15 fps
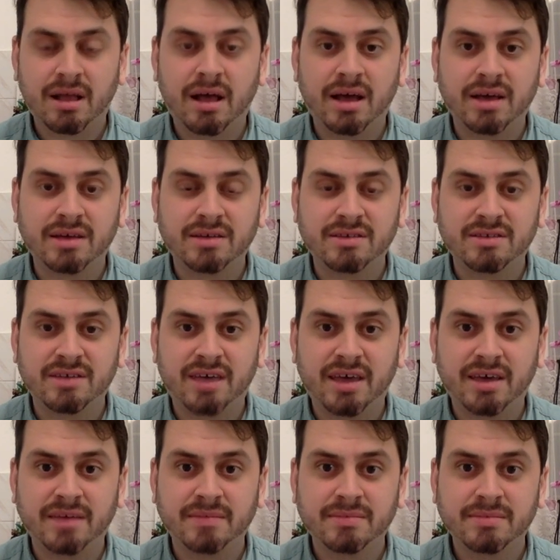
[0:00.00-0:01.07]
I can
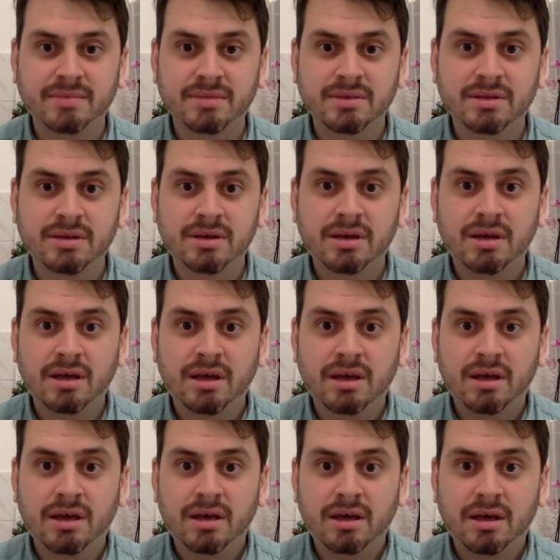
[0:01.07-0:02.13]
say,
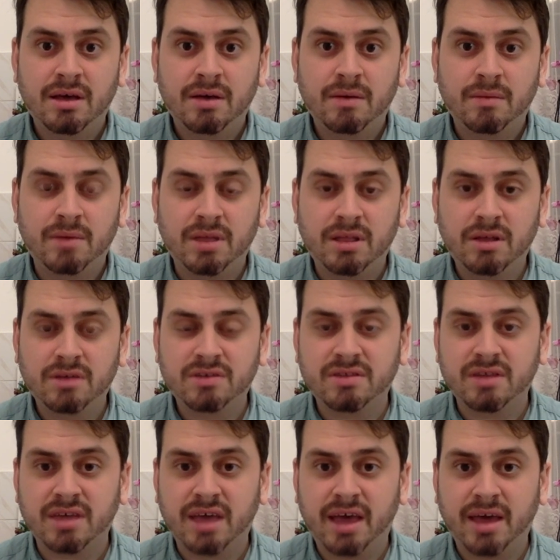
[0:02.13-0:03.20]
we lost the
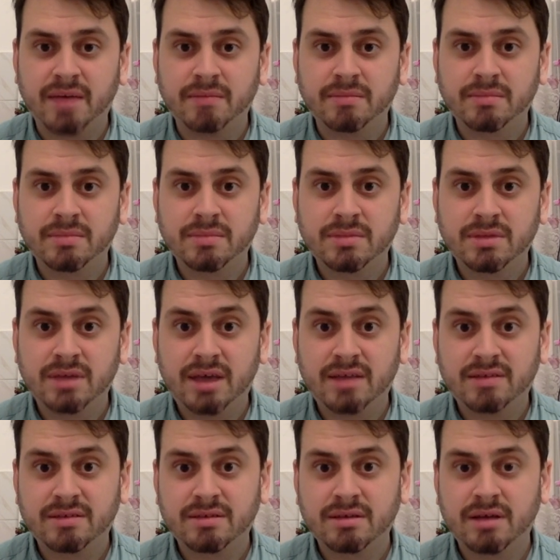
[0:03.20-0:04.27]
game,
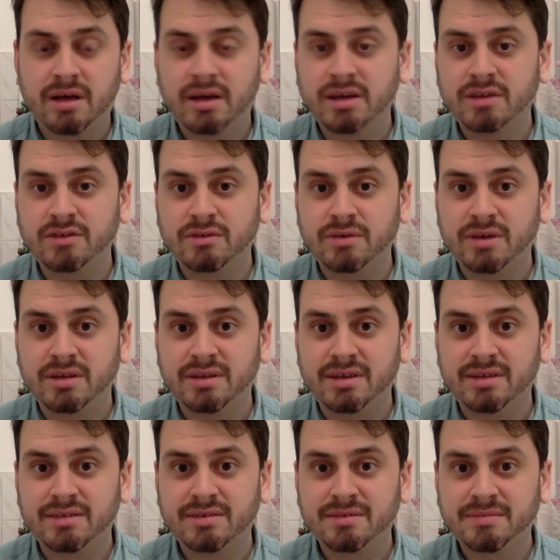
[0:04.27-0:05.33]
yet I enjoyed
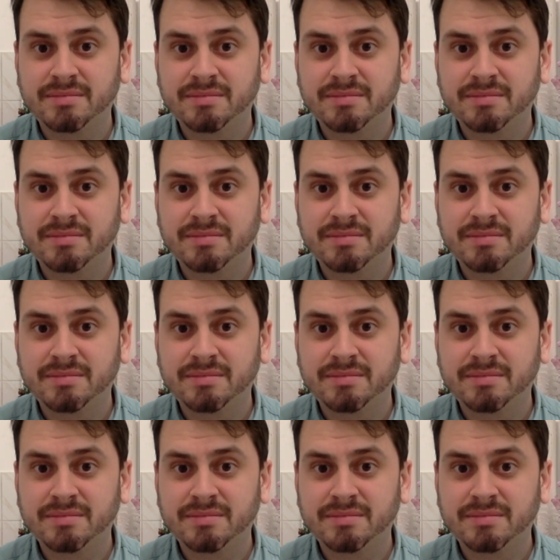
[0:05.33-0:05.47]
it.